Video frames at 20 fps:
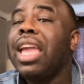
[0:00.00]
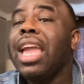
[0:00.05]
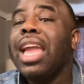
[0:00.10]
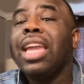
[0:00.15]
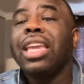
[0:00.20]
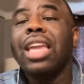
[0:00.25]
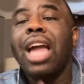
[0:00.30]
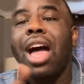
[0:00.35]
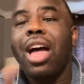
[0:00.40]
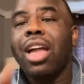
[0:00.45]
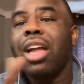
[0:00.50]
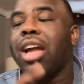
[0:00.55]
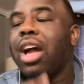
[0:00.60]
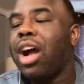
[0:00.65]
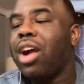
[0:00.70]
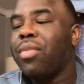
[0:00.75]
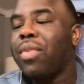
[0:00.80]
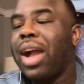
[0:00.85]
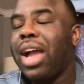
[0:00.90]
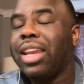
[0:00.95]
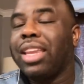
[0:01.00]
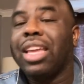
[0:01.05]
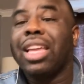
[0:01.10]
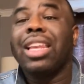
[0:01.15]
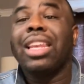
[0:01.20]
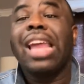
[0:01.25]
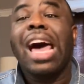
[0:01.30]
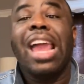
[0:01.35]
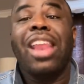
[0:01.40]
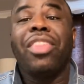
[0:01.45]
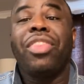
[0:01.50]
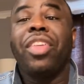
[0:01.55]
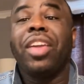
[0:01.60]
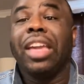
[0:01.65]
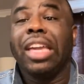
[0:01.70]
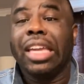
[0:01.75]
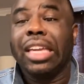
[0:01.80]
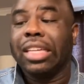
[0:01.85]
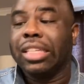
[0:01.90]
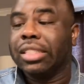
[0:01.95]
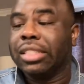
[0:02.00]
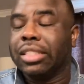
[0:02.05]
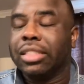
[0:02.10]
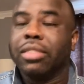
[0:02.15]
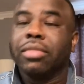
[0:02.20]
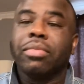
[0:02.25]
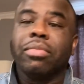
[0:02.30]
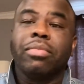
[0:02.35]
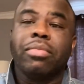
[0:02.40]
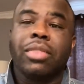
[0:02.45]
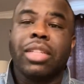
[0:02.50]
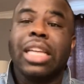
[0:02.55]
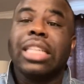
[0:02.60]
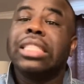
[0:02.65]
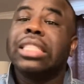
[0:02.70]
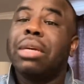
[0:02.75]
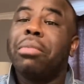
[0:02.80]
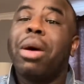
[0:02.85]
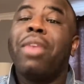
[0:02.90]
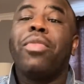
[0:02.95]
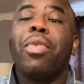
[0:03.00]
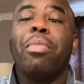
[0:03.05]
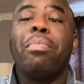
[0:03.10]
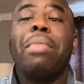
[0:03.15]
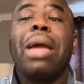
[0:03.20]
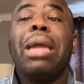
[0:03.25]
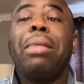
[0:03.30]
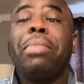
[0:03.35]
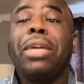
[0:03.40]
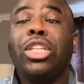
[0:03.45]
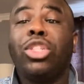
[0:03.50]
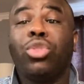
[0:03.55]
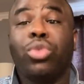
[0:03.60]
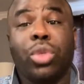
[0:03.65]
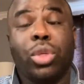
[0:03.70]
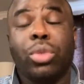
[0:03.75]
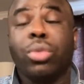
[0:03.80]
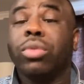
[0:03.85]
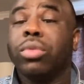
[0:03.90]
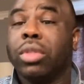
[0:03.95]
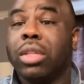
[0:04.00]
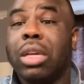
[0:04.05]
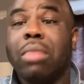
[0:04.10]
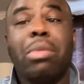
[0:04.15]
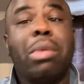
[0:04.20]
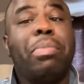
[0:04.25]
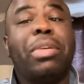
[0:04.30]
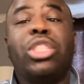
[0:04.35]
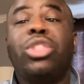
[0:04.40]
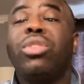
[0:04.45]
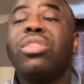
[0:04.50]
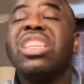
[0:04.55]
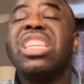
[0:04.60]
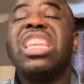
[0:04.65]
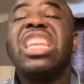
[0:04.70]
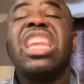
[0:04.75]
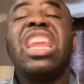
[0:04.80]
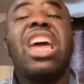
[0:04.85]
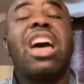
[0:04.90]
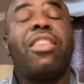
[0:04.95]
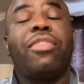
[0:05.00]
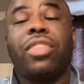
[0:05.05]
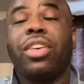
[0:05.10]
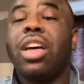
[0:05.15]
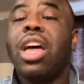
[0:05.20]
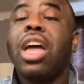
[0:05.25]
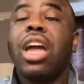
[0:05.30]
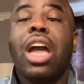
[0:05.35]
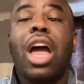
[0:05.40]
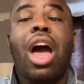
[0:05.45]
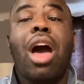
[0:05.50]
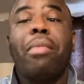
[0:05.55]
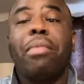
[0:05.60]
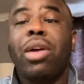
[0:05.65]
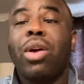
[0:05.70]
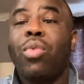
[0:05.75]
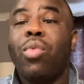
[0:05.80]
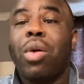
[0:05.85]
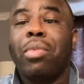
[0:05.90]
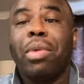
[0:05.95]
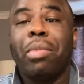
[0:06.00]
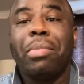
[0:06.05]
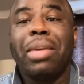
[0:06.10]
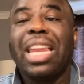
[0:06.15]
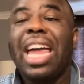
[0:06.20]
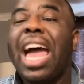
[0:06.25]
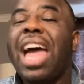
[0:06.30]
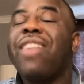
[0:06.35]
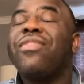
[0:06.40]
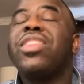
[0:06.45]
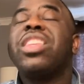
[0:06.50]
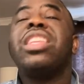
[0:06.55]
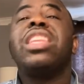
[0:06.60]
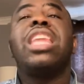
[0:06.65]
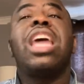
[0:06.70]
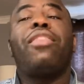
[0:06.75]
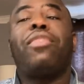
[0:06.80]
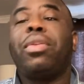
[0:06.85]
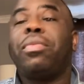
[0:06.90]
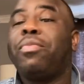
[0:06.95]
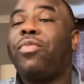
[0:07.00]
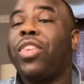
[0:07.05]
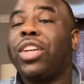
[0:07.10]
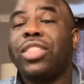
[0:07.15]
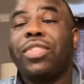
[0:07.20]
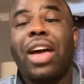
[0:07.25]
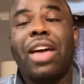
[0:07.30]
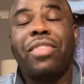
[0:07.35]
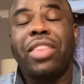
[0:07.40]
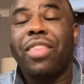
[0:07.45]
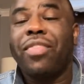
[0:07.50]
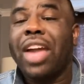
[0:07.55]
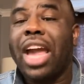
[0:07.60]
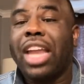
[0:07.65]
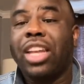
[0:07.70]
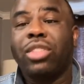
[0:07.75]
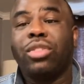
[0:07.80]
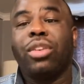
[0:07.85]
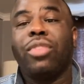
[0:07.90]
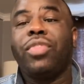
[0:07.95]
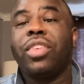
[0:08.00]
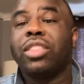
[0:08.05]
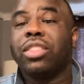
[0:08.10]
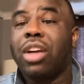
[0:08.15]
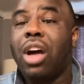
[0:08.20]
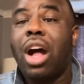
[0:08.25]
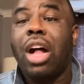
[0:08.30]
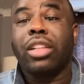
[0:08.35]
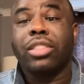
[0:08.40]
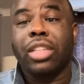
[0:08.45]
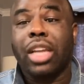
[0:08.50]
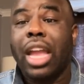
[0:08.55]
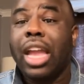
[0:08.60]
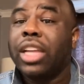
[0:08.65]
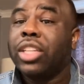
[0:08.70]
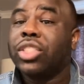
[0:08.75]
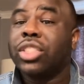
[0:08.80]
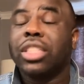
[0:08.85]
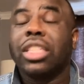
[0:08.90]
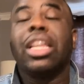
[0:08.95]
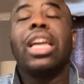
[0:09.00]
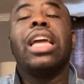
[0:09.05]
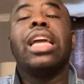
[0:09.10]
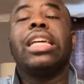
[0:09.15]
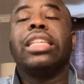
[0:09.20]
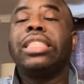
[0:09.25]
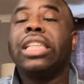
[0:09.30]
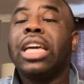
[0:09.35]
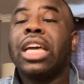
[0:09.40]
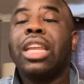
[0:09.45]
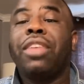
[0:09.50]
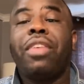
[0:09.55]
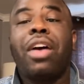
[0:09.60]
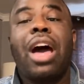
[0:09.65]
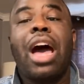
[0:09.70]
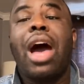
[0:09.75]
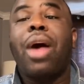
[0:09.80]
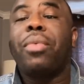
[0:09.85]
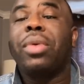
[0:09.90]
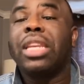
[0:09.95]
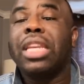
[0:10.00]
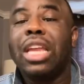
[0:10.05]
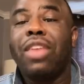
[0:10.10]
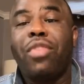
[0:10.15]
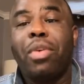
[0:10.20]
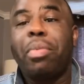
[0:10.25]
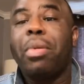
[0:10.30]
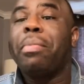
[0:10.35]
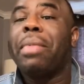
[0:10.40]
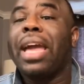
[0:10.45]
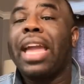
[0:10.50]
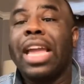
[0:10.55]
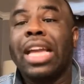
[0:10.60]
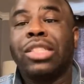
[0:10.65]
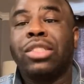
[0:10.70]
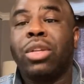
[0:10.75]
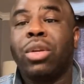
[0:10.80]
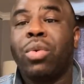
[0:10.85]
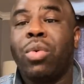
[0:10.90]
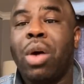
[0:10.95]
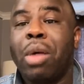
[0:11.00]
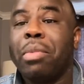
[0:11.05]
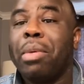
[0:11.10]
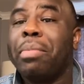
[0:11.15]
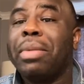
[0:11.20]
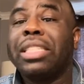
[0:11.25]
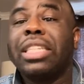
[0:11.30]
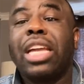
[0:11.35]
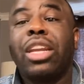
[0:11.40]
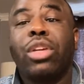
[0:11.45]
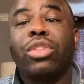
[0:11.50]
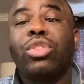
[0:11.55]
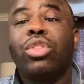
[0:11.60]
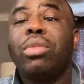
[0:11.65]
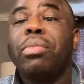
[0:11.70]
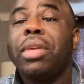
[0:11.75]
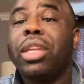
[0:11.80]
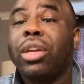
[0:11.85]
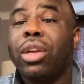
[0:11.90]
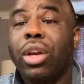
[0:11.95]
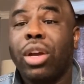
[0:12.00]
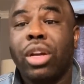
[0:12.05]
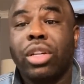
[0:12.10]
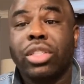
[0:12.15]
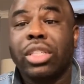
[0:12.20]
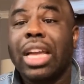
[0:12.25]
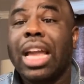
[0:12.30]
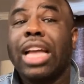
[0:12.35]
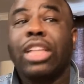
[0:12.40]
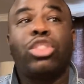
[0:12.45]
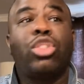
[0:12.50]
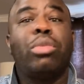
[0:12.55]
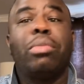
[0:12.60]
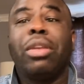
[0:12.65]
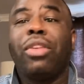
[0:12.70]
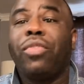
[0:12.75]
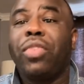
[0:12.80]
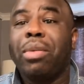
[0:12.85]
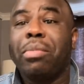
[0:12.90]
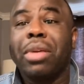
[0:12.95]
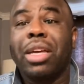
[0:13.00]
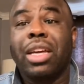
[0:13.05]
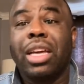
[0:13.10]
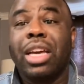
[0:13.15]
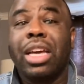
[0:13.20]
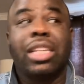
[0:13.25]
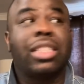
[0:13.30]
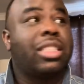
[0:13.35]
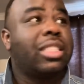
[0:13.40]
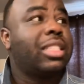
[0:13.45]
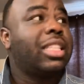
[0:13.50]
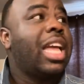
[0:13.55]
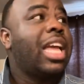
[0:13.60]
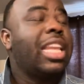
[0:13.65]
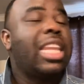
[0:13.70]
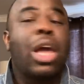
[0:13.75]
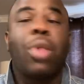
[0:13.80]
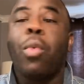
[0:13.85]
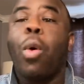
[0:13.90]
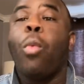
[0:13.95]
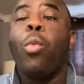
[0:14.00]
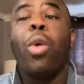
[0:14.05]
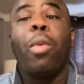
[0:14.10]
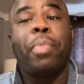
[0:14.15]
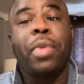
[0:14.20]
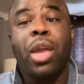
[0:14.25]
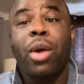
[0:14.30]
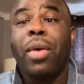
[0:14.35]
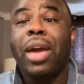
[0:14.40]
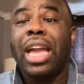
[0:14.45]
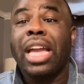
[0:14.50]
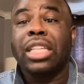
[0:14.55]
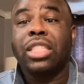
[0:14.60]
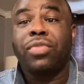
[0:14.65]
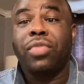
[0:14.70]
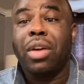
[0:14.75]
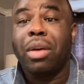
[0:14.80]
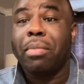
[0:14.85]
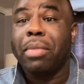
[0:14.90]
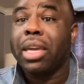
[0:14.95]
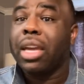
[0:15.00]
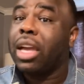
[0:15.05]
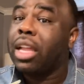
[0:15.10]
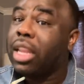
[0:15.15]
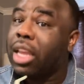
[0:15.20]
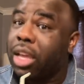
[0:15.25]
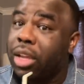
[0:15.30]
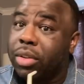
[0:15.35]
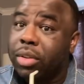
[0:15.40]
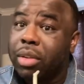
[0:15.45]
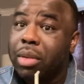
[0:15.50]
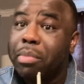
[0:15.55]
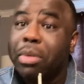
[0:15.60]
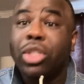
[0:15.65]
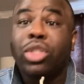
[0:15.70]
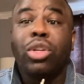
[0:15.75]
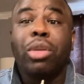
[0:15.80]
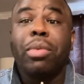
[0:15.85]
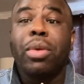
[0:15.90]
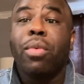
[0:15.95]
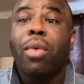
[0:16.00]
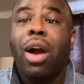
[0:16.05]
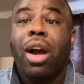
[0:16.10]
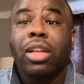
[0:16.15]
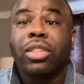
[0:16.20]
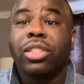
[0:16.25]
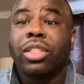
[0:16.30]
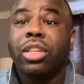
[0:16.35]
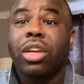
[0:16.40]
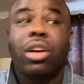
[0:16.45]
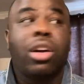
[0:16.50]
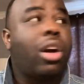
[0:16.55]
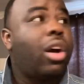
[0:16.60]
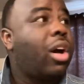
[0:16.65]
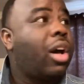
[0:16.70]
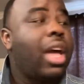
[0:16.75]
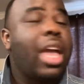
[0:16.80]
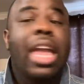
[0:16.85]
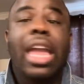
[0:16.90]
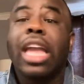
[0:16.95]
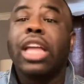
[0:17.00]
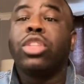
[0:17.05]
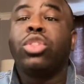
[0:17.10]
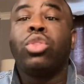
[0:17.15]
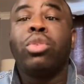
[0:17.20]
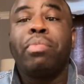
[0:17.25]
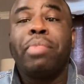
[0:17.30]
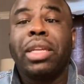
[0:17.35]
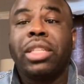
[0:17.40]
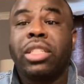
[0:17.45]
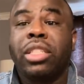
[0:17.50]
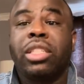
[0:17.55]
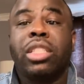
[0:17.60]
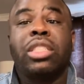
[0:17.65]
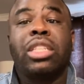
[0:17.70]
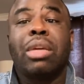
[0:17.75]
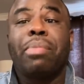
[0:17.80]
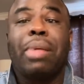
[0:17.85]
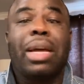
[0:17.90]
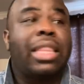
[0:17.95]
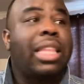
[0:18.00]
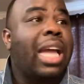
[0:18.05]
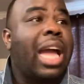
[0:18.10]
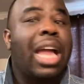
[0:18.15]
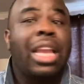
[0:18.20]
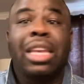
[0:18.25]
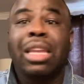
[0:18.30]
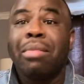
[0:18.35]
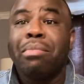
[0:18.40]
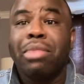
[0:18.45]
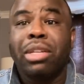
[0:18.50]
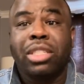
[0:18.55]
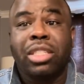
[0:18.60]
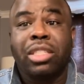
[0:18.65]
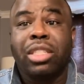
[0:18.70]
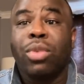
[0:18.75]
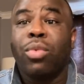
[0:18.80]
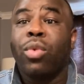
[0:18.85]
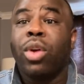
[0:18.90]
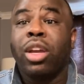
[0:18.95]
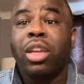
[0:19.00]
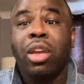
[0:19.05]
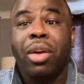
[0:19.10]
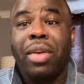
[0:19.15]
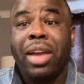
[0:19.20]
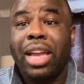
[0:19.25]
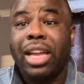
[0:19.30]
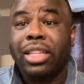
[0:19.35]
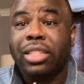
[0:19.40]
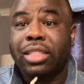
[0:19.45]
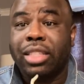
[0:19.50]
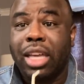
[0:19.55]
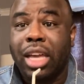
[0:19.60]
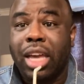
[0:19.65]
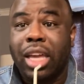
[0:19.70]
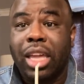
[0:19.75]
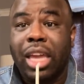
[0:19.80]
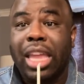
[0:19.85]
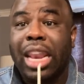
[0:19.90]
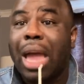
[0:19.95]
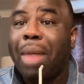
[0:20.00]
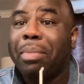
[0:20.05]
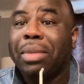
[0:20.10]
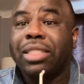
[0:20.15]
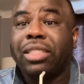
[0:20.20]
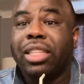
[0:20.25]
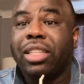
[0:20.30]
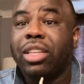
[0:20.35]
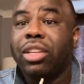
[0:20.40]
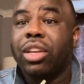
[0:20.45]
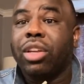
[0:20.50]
Y'all can call Rodney a lot of things, and some of them may be true, but bitch, you'll never call me a woman. Bitch, I have never, first of all, I've never gotten into a physical altercation. Second of all, I would never put my hands on a woman. Bitch, I know too many girls and got too many female cousins that will whoop your ass for me. Hello? Bitch, you'll be walking to your car and two bitches will jump out the goddamn bushes and wear your ass out. And I'll be sitting in the